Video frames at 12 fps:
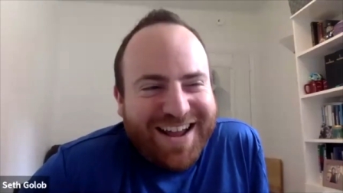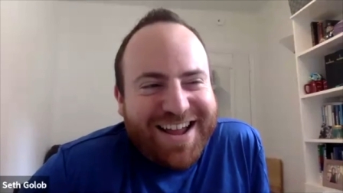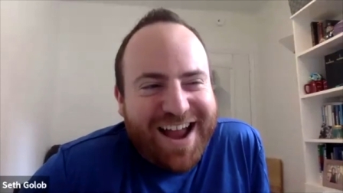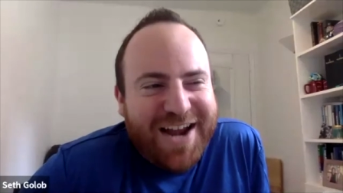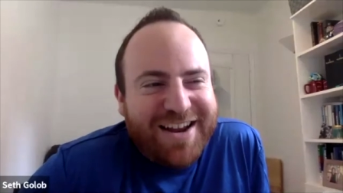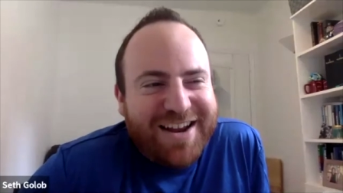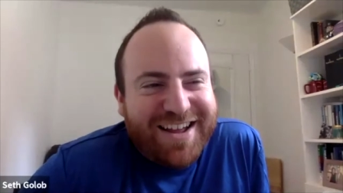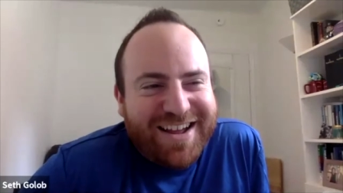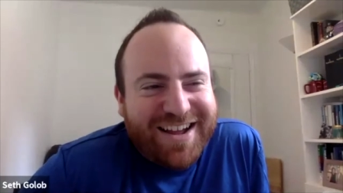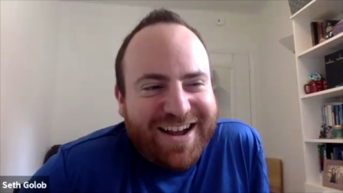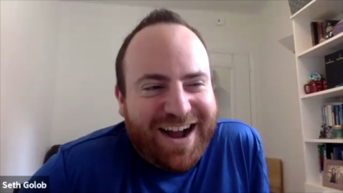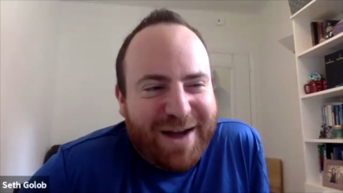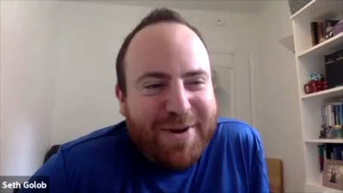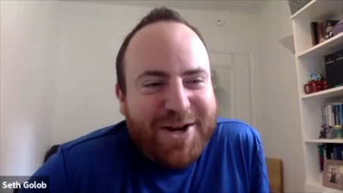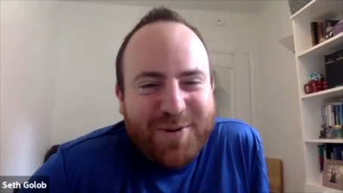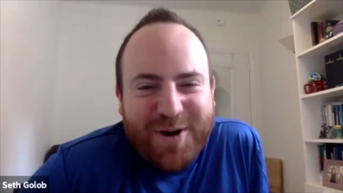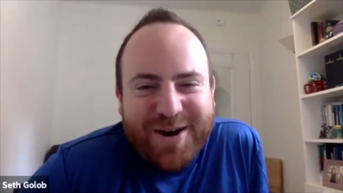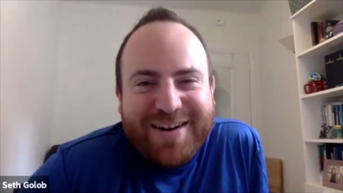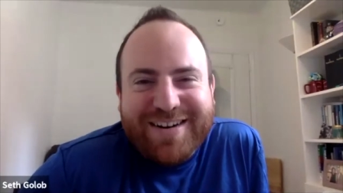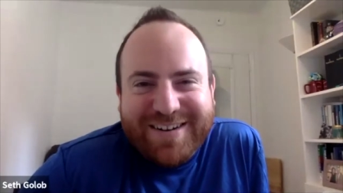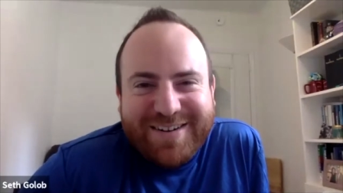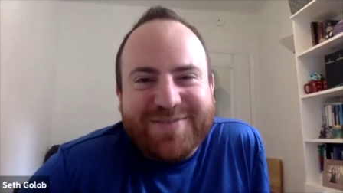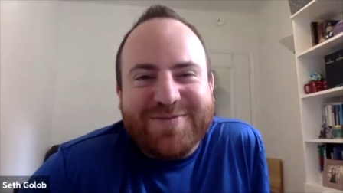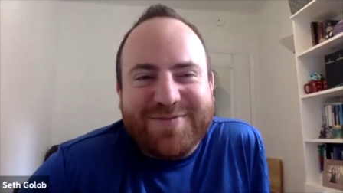I, um, and you are
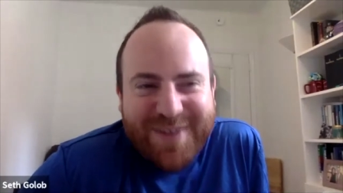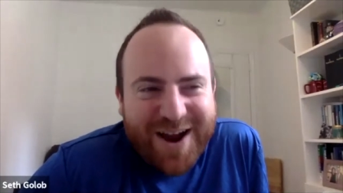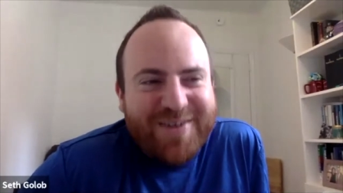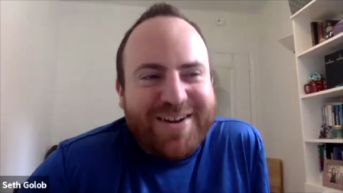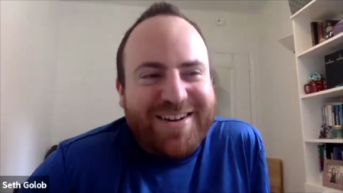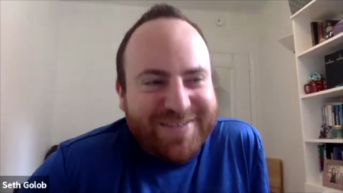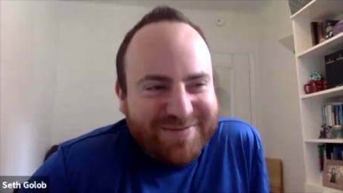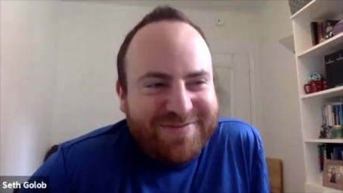very,